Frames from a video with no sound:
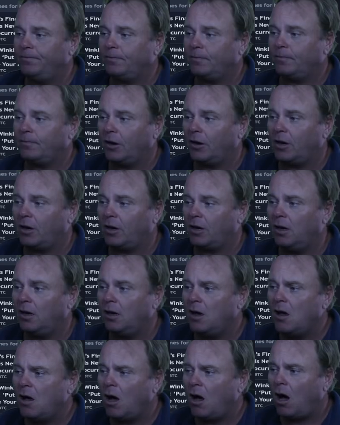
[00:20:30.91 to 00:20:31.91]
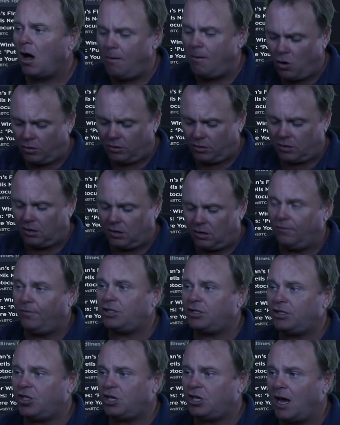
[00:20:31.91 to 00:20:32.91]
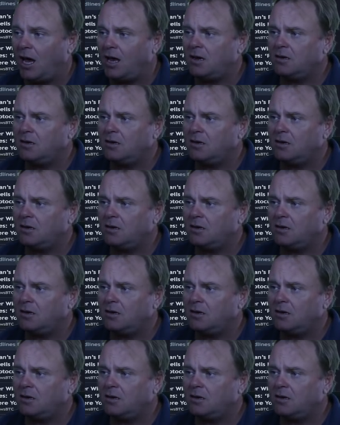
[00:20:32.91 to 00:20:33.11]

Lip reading: Okay, I'm not convinced yet